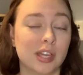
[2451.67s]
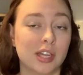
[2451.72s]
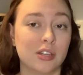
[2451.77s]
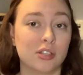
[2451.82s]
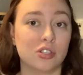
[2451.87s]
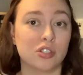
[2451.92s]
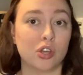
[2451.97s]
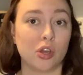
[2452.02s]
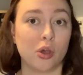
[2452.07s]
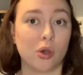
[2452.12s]

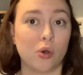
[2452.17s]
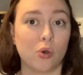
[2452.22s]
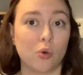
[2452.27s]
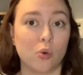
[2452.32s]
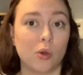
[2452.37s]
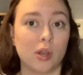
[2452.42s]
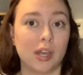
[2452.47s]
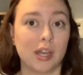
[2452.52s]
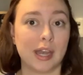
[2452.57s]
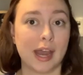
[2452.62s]
And
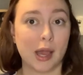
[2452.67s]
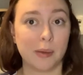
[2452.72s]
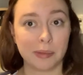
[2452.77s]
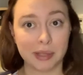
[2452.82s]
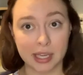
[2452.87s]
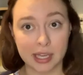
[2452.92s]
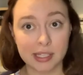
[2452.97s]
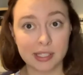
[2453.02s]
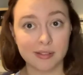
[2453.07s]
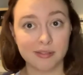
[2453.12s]
so now
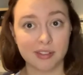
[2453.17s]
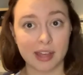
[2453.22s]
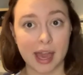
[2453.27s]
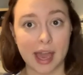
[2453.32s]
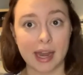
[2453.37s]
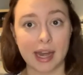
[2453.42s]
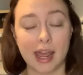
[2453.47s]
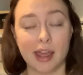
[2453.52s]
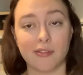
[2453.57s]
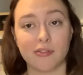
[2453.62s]
because of
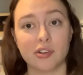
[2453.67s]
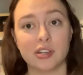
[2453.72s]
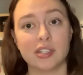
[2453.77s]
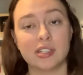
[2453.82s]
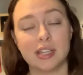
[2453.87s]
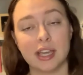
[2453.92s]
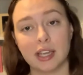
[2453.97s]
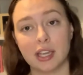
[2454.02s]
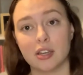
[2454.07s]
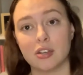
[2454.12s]
that, every
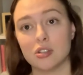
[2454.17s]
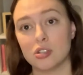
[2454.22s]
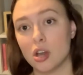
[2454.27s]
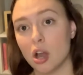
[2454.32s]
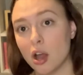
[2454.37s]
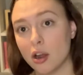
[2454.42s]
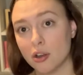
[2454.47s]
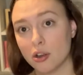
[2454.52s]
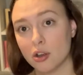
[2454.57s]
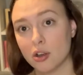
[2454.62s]
second
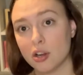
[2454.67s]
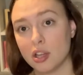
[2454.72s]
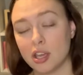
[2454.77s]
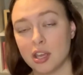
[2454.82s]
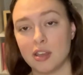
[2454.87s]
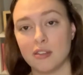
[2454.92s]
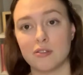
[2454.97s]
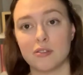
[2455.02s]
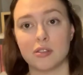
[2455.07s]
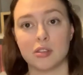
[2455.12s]
daughter
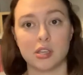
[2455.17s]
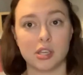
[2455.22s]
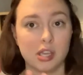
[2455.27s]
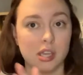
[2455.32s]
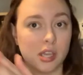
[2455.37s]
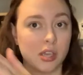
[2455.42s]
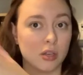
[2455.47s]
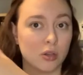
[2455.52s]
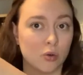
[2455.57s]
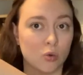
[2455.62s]
in
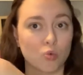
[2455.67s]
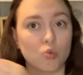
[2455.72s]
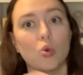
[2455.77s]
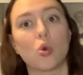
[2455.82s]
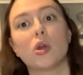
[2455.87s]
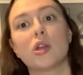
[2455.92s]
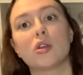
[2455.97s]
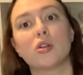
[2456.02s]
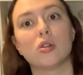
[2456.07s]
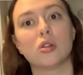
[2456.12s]
the
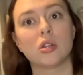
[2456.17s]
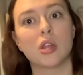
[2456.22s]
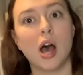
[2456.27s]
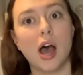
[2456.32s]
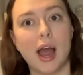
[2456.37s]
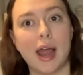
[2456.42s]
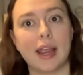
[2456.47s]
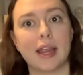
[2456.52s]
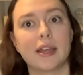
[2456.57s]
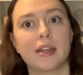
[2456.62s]
royal
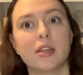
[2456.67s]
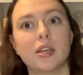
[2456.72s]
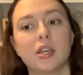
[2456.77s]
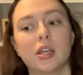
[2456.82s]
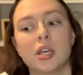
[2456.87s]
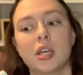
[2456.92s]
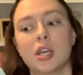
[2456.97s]
line